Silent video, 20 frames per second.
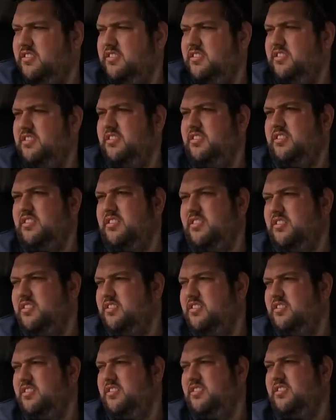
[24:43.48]

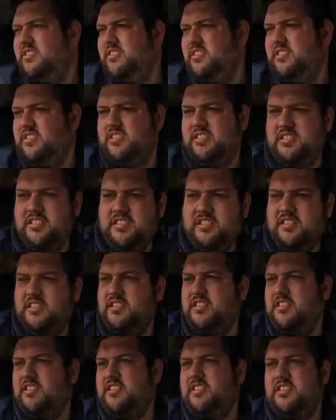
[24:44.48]

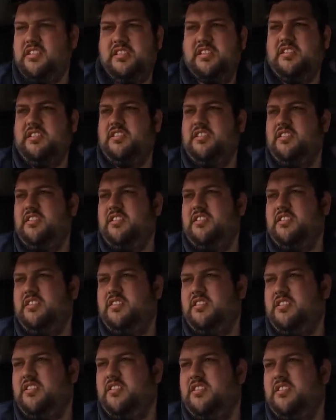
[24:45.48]

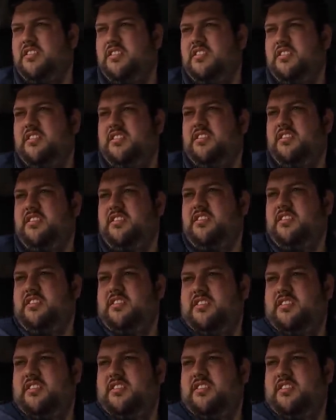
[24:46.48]
Nothing is said.